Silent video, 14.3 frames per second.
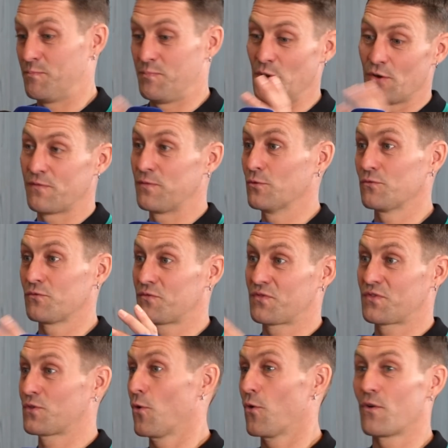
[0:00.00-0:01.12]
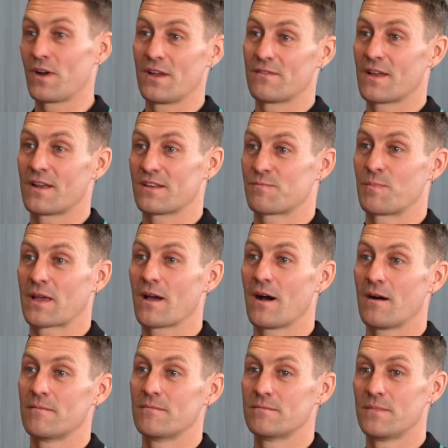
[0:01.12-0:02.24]
beautiful story that it's
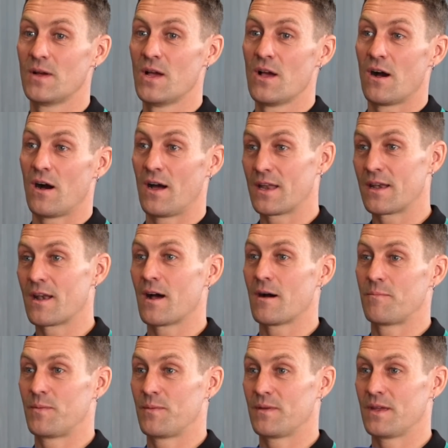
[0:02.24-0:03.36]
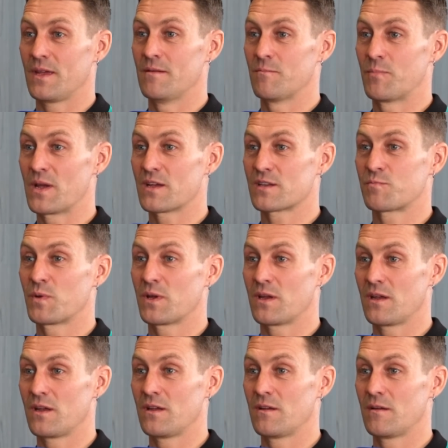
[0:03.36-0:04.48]
become, I ended up in
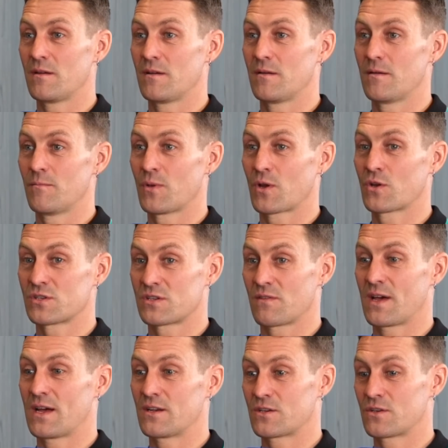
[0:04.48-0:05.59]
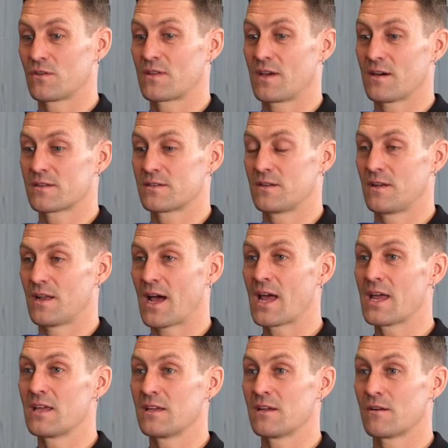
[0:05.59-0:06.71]
BSB because of that
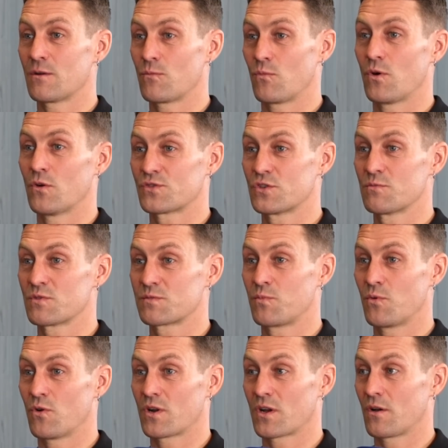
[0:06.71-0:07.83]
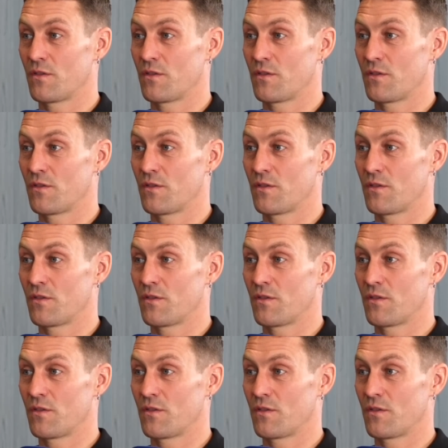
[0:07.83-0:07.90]
2008 year in World Supersport.